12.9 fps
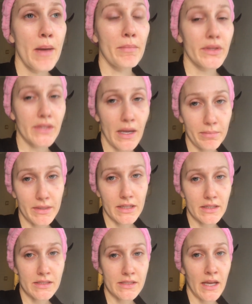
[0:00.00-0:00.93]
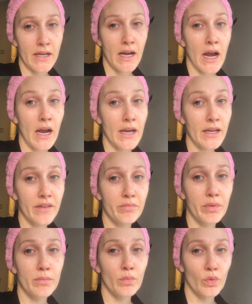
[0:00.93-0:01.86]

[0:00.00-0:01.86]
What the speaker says: but that being said, I have been